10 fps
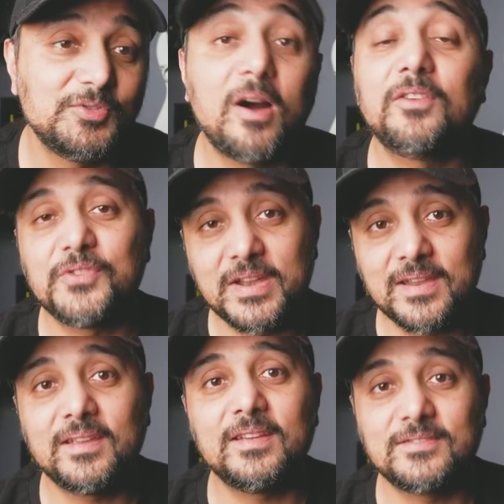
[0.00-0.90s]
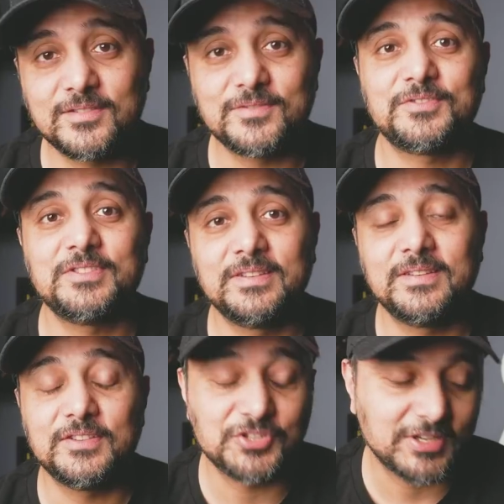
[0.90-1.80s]
dog training institution
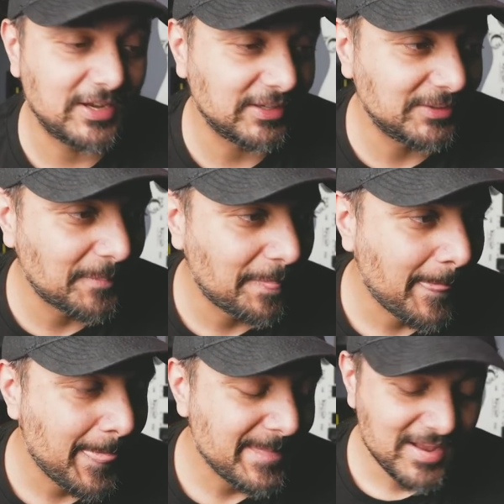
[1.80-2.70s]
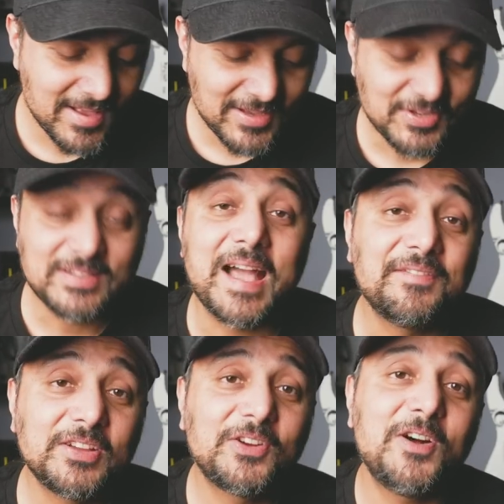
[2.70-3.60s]
in Chicago. So I was
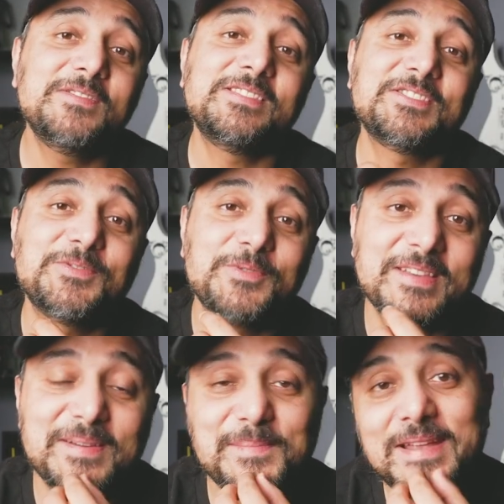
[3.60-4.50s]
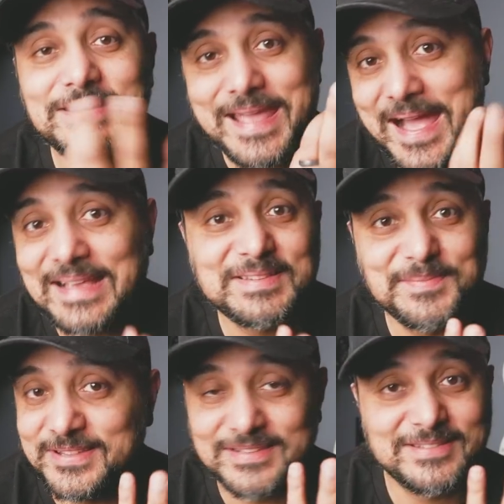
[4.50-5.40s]
having a conversation with him and he asked
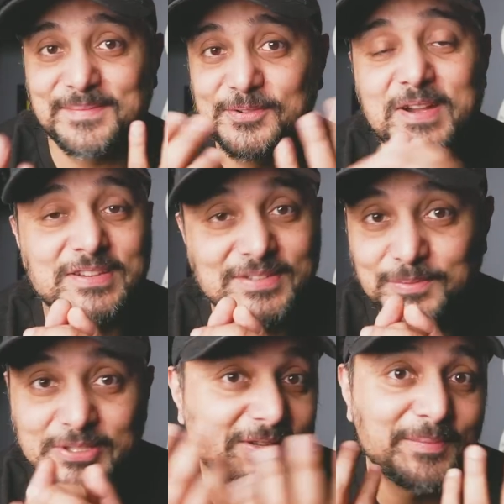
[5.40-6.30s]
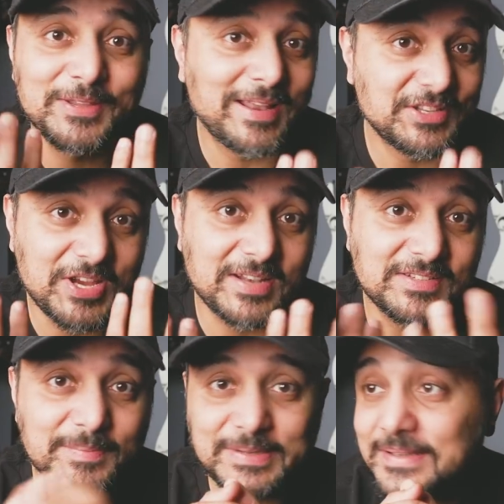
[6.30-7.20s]
me the same question, will something like
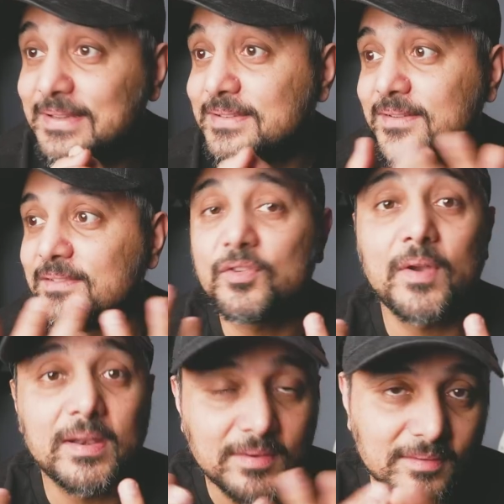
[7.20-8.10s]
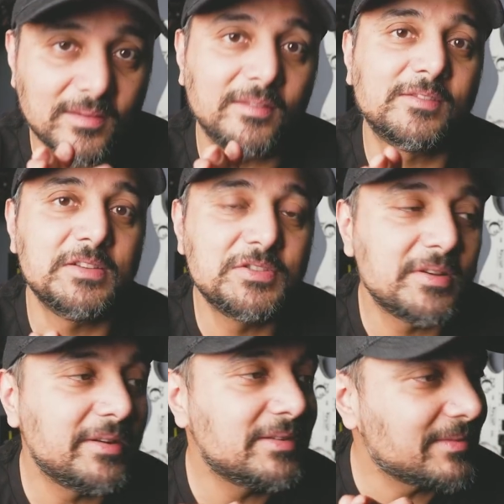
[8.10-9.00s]
ChatGPT, is it a threat to software
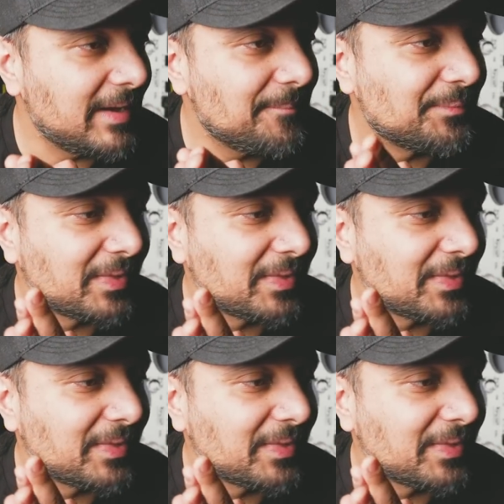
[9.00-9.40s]
engineers, right?